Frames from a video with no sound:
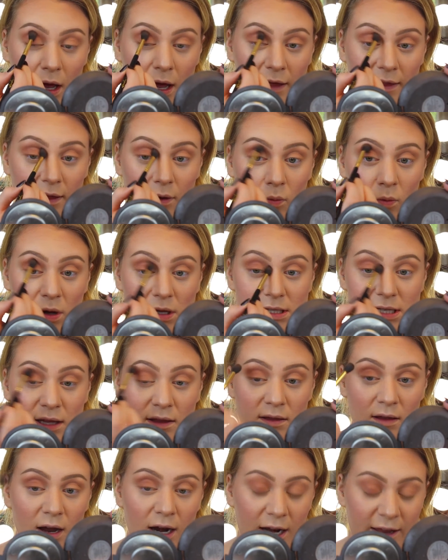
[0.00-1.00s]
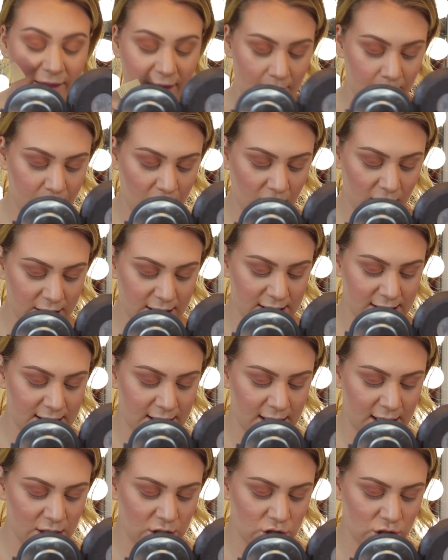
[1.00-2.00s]
And then once a lot of that product is
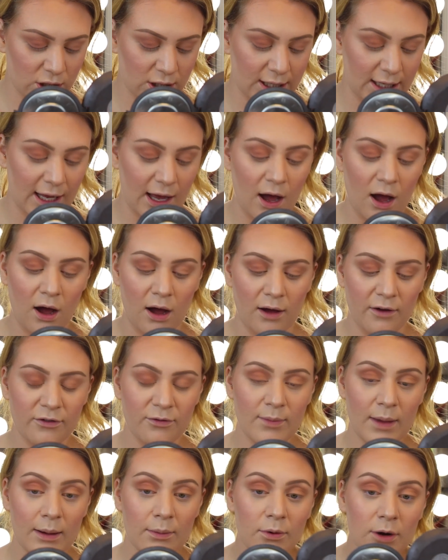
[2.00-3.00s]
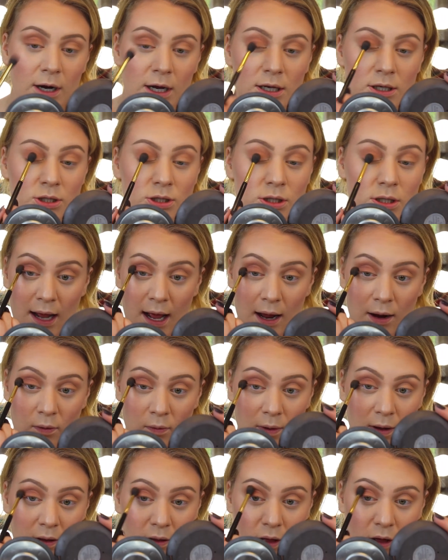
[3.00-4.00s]
initially off my brush, I
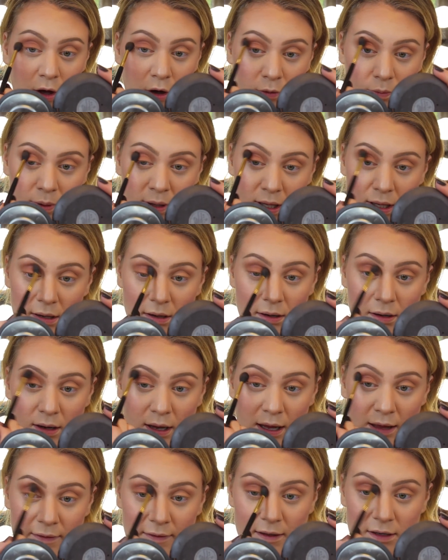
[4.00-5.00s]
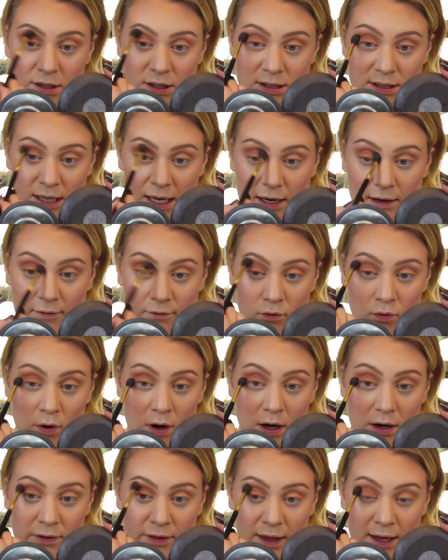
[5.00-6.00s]
will open and then just kind of
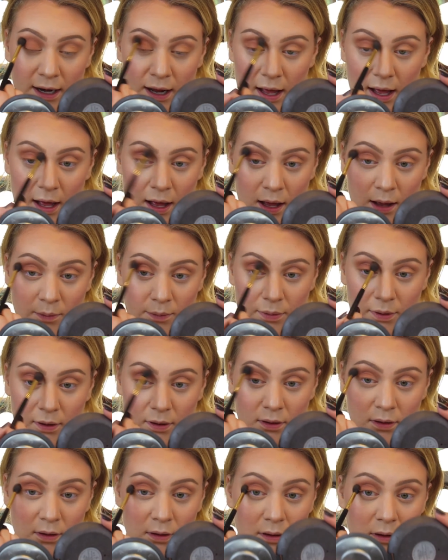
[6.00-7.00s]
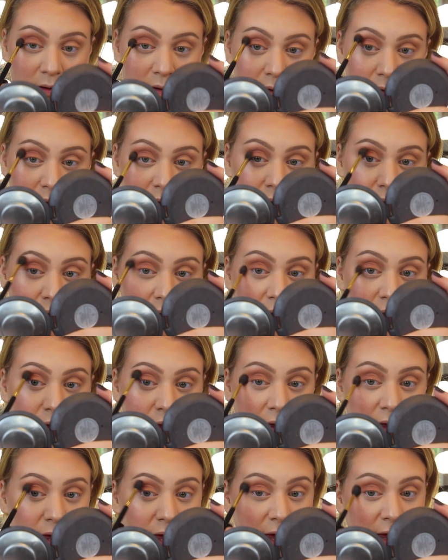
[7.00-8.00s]
work that up.
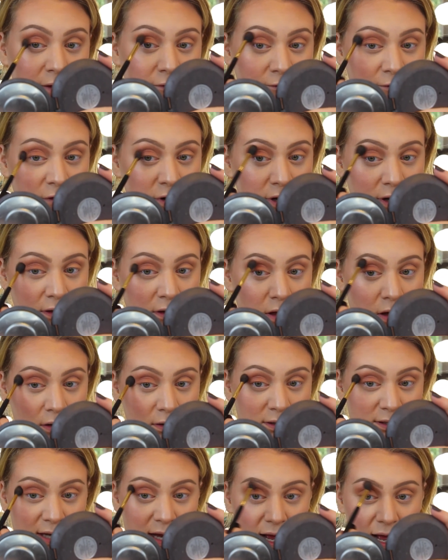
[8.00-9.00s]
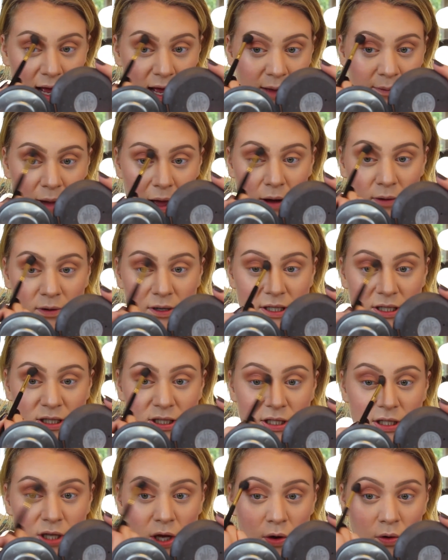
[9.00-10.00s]
And for a long time, I was
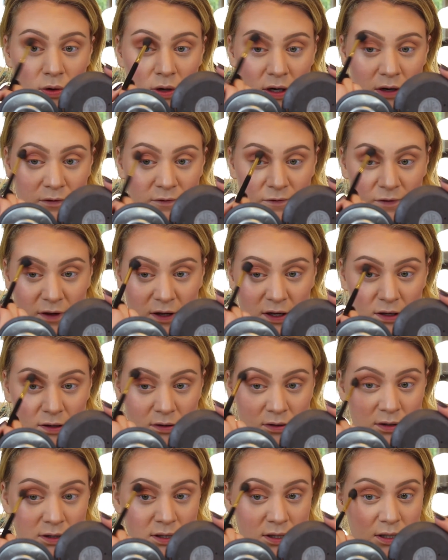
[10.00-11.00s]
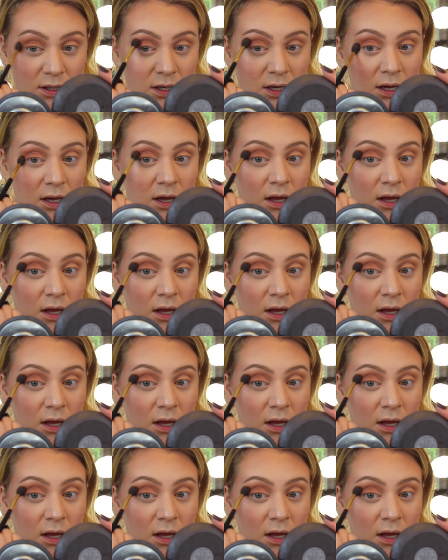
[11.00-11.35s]
so confused